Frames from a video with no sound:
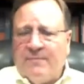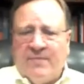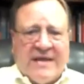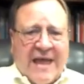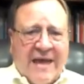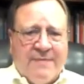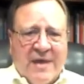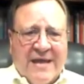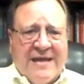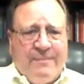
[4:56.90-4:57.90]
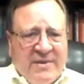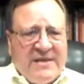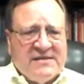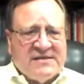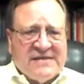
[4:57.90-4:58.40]
became
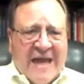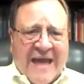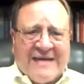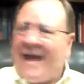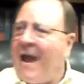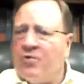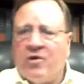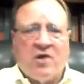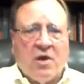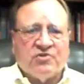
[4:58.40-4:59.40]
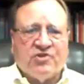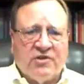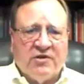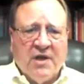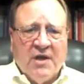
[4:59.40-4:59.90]
hippies and
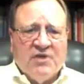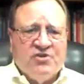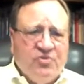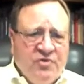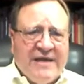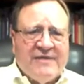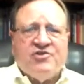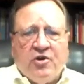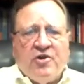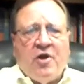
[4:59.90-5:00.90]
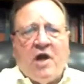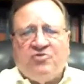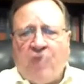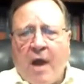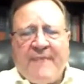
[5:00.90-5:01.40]
counterculture, tune in, turn on,
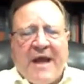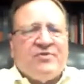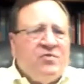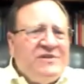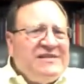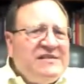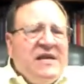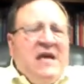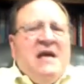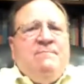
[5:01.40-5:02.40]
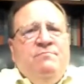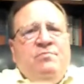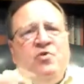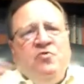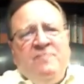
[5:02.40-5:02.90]
drop out. There was this
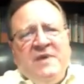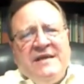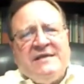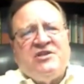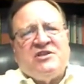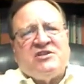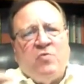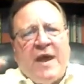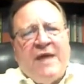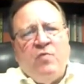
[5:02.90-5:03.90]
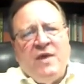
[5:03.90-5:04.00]
movement just away.